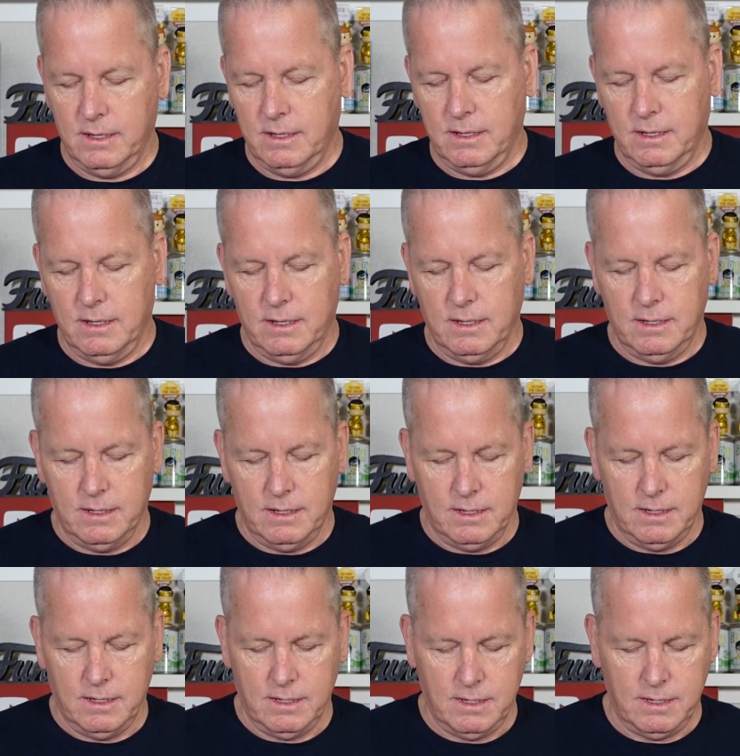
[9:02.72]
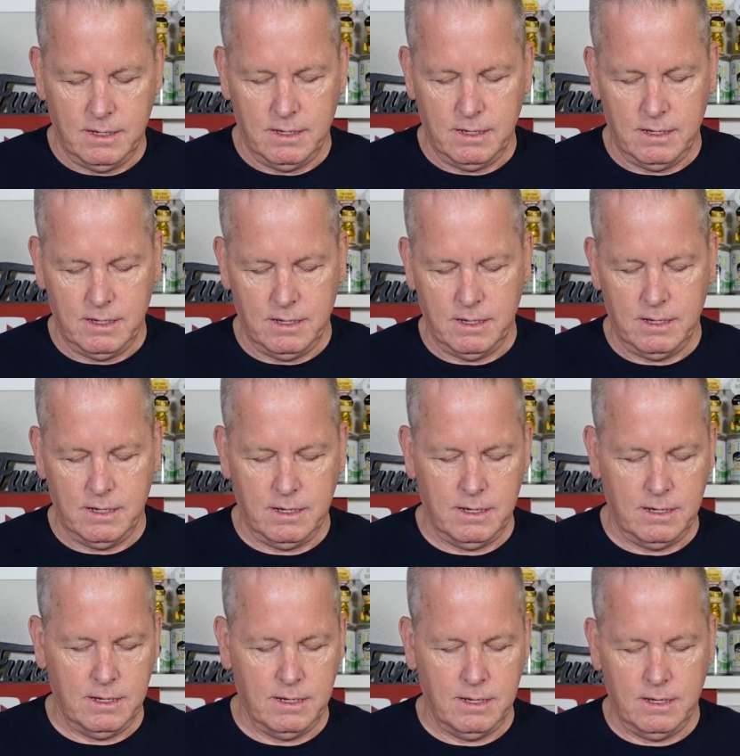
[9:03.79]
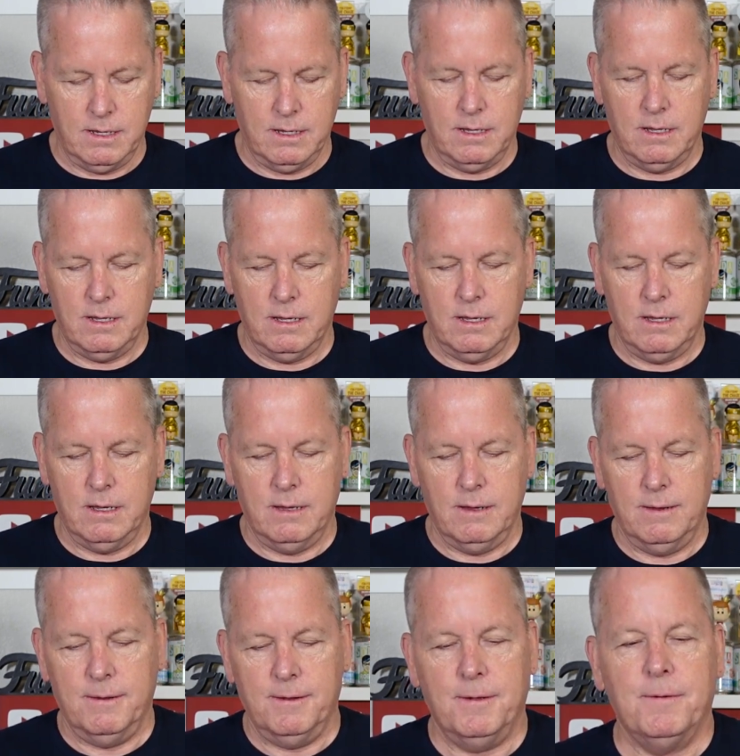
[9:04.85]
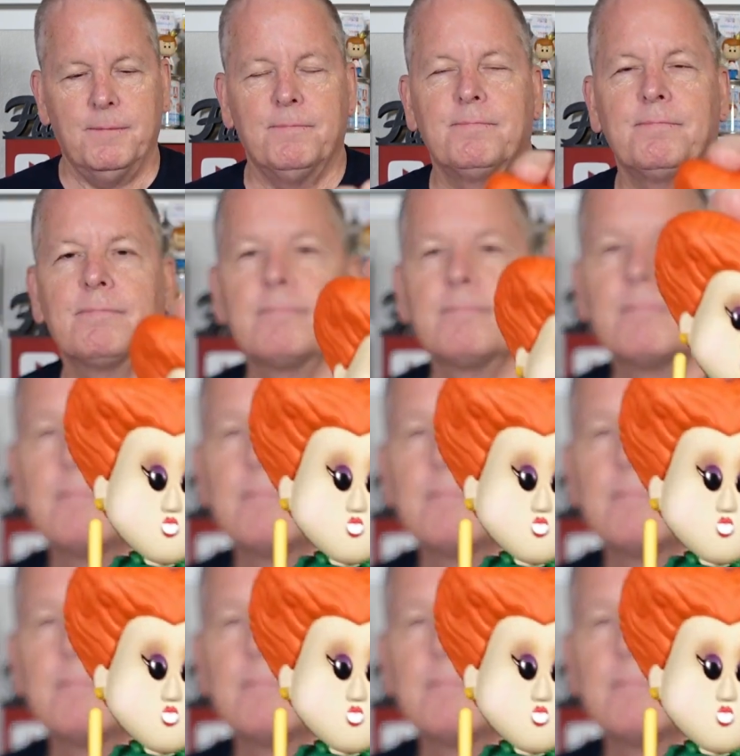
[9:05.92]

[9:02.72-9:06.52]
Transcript: [no speech]